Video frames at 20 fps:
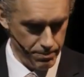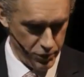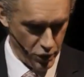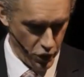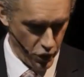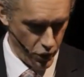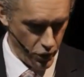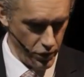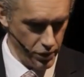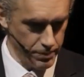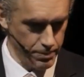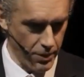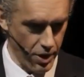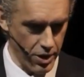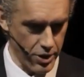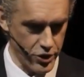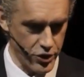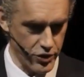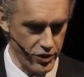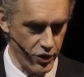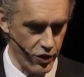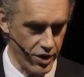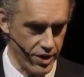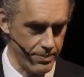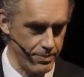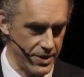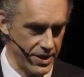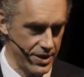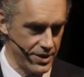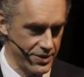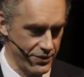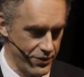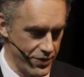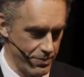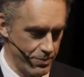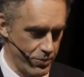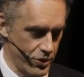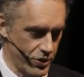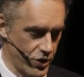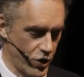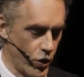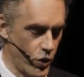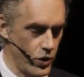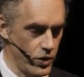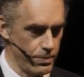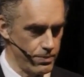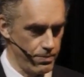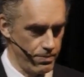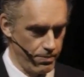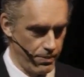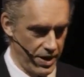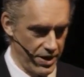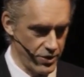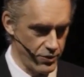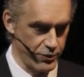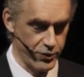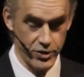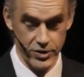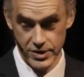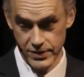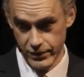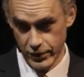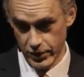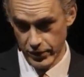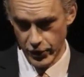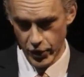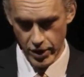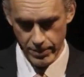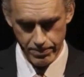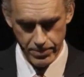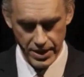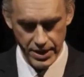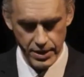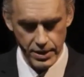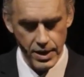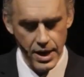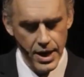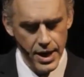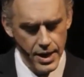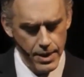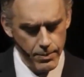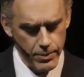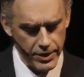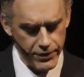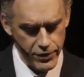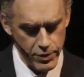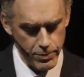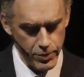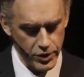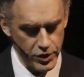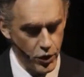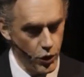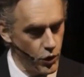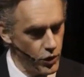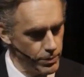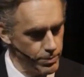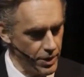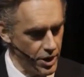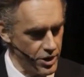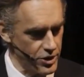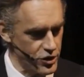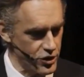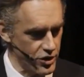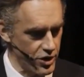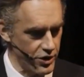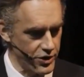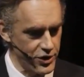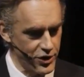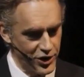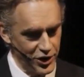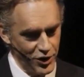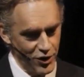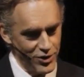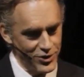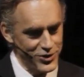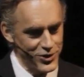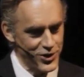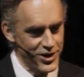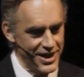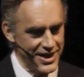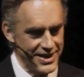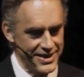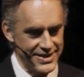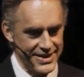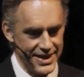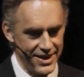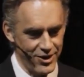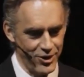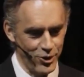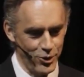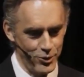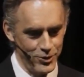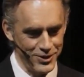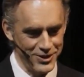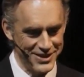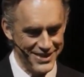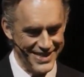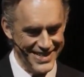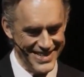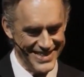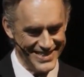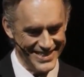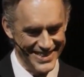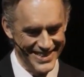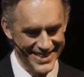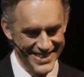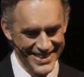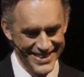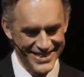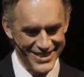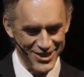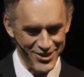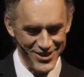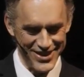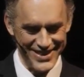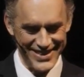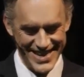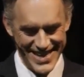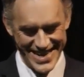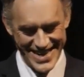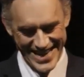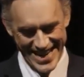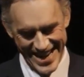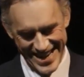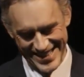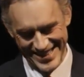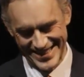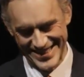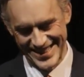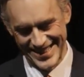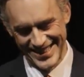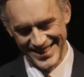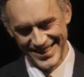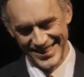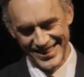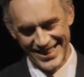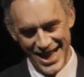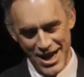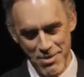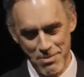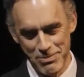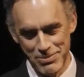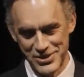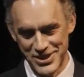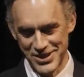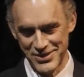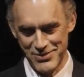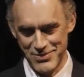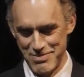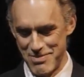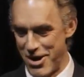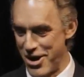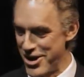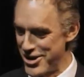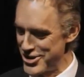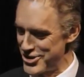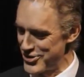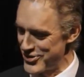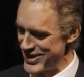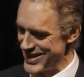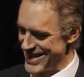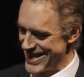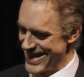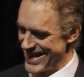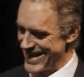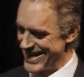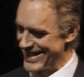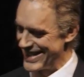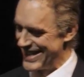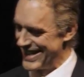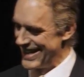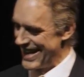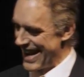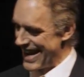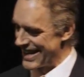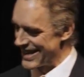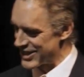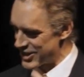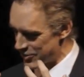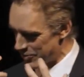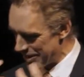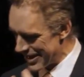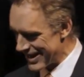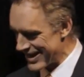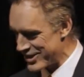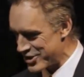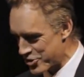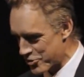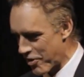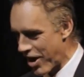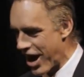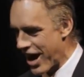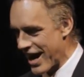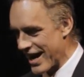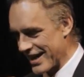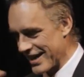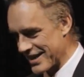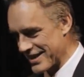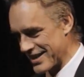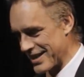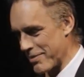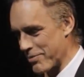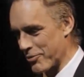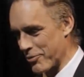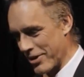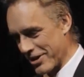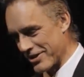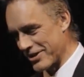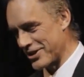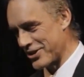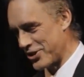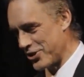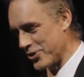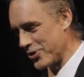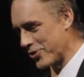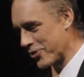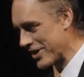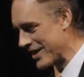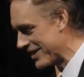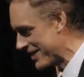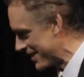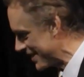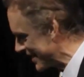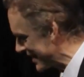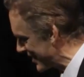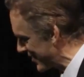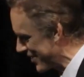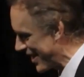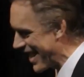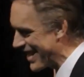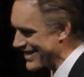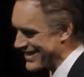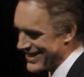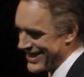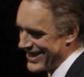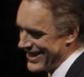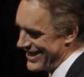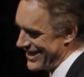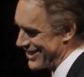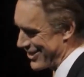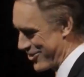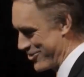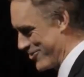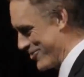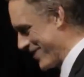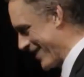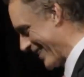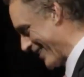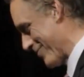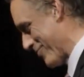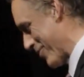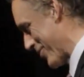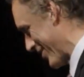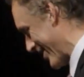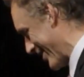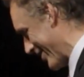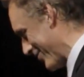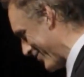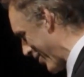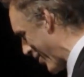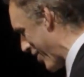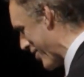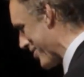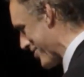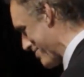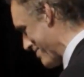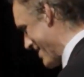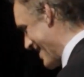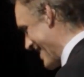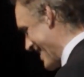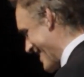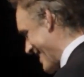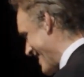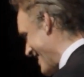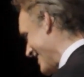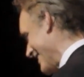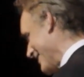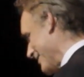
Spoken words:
cold margarine on it, because if you put cold margarine, first of all, not butter, but if you put cold margarine on it, you can also kind of tear holes in it so that then it has lumps of margarine in it, and it's really dry except where it's too greasy. So that's like its own little work of art, man.